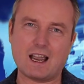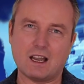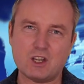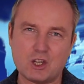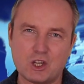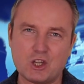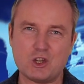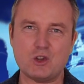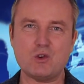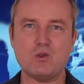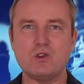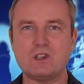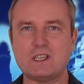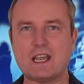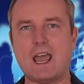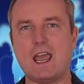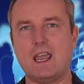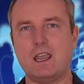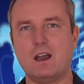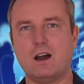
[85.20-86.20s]
use
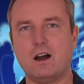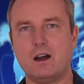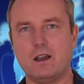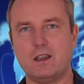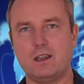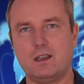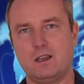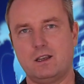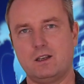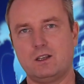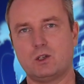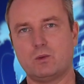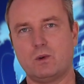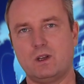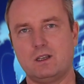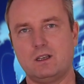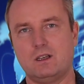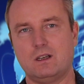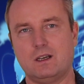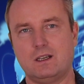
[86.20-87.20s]
A I in
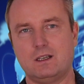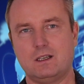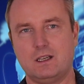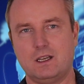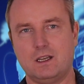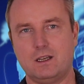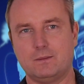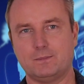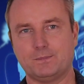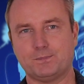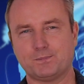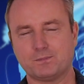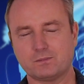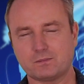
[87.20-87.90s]
twenty nineteen.